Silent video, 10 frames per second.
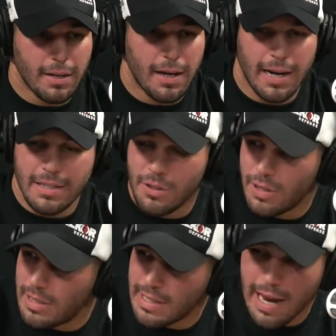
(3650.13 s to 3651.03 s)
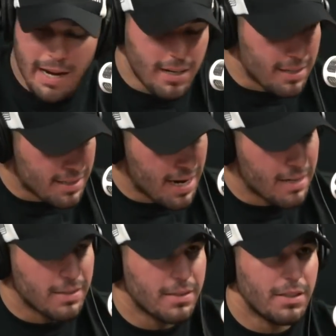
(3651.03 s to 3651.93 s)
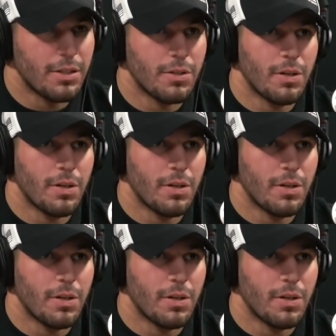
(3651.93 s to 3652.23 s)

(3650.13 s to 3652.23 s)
and a lot of guys do these scan and assess,